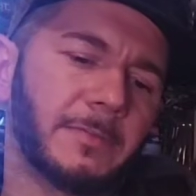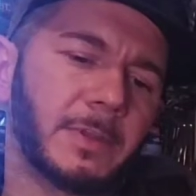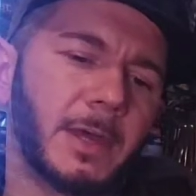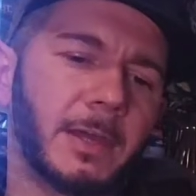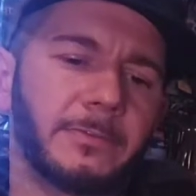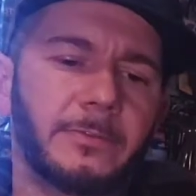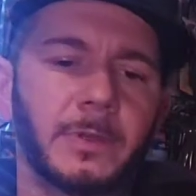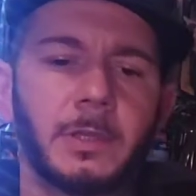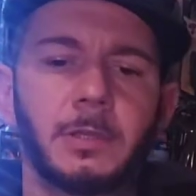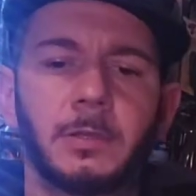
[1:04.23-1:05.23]
to 9
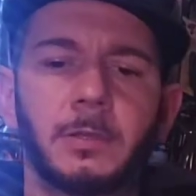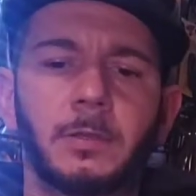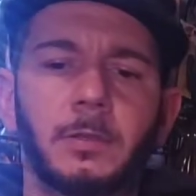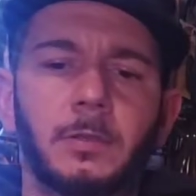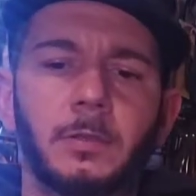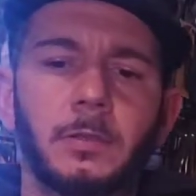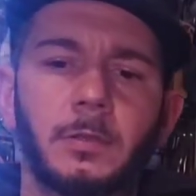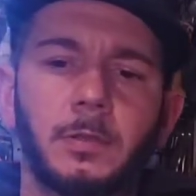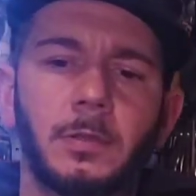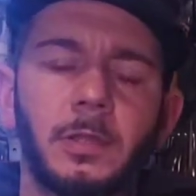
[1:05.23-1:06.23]
feet.
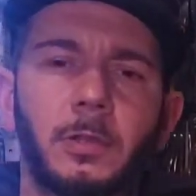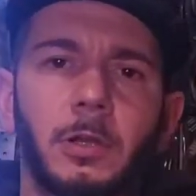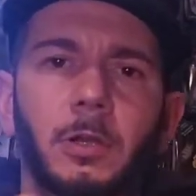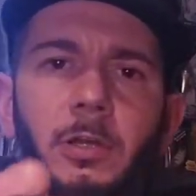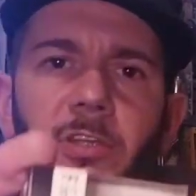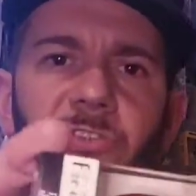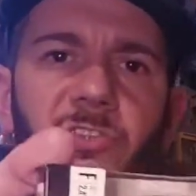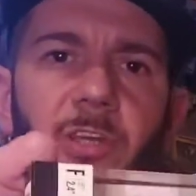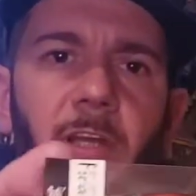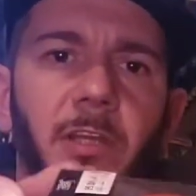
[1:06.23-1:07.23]
And our hook is
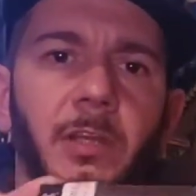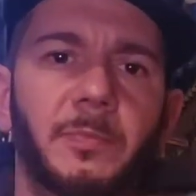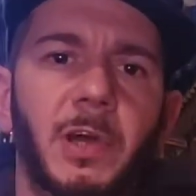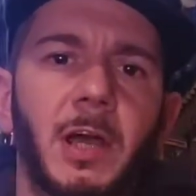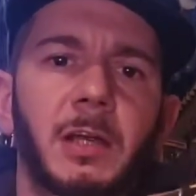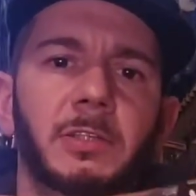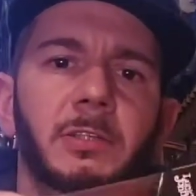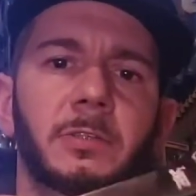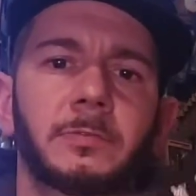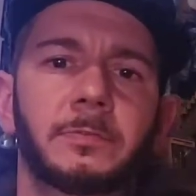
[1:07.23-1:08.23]
stuck in a
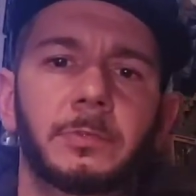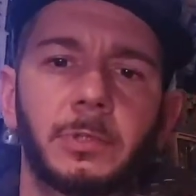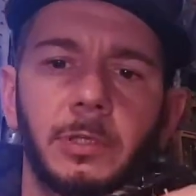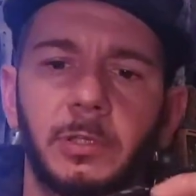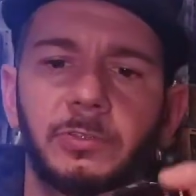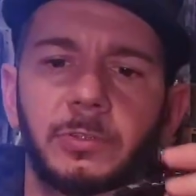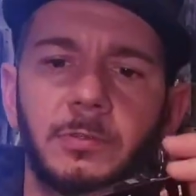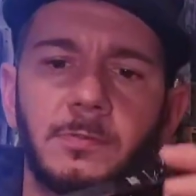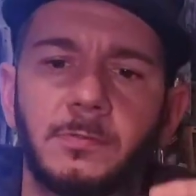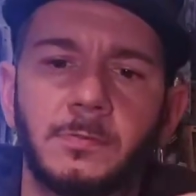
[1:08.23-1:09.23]
box. Goodness.
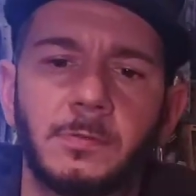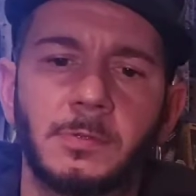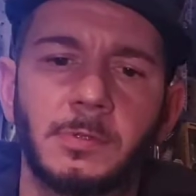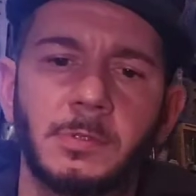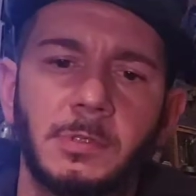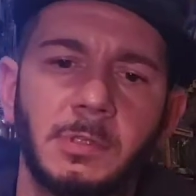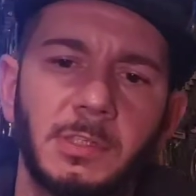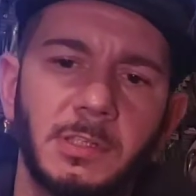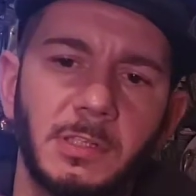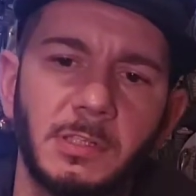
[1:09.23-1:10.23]

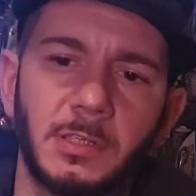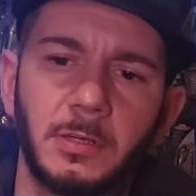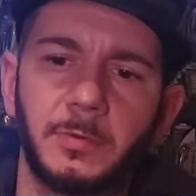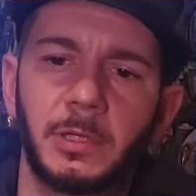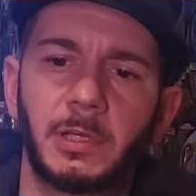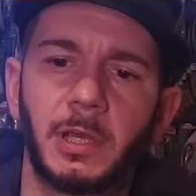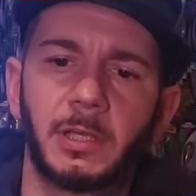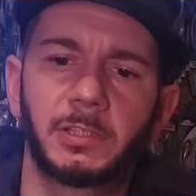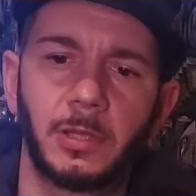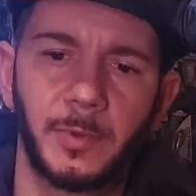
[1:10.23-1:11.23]
Oh my god,
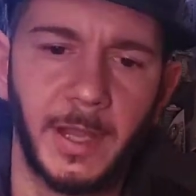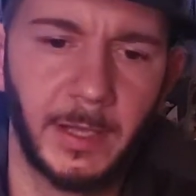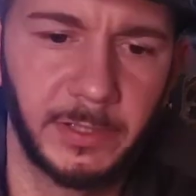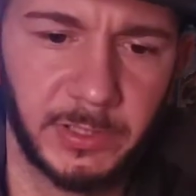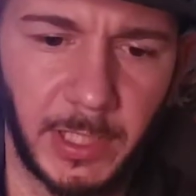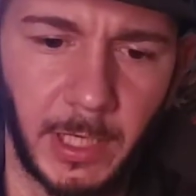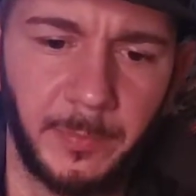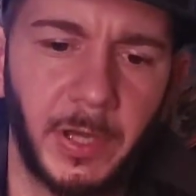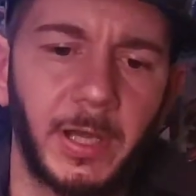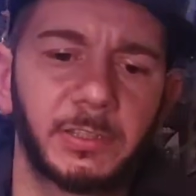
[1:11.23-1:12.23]
it's coming out the side
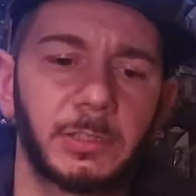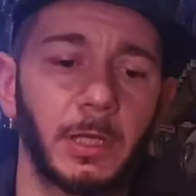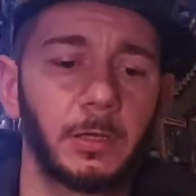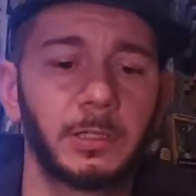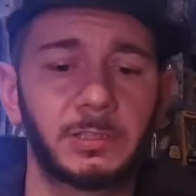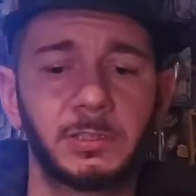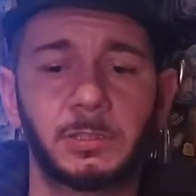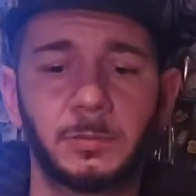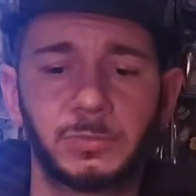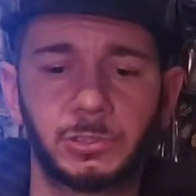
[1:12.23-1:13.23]
of the box. So this is
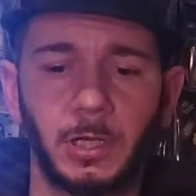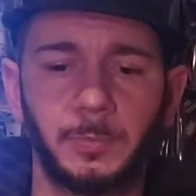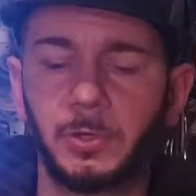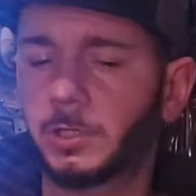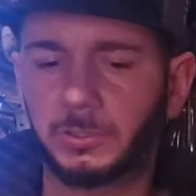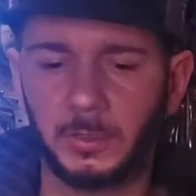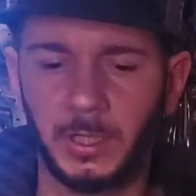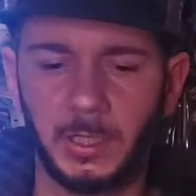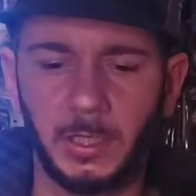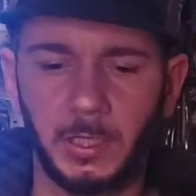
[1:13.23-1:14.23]
some sharp hooks
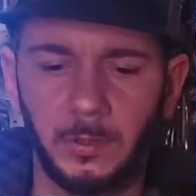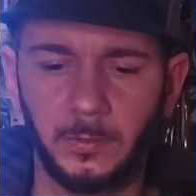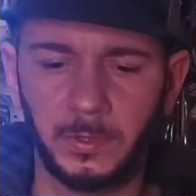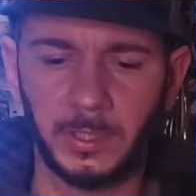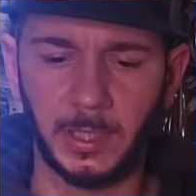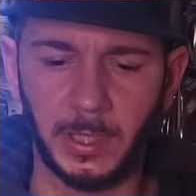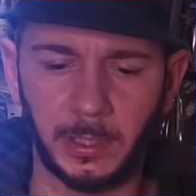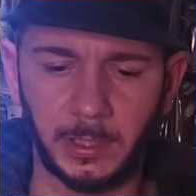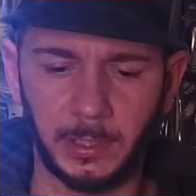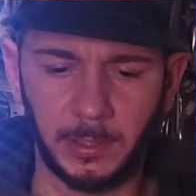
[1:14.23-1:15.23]
right here. What the
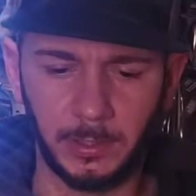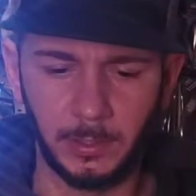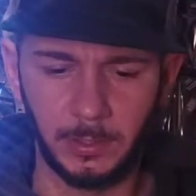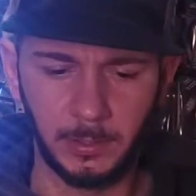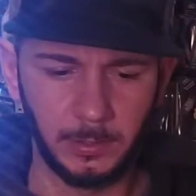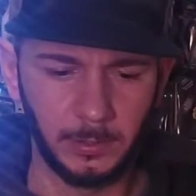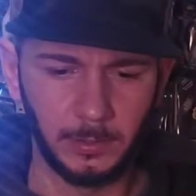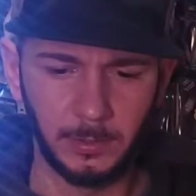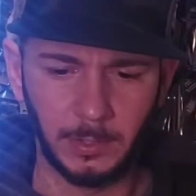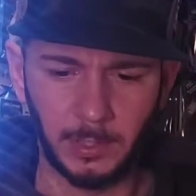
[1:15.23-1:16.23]
heck?
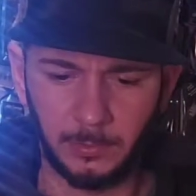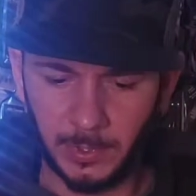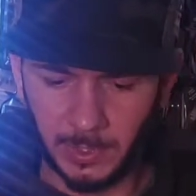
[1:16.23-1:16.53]
How do we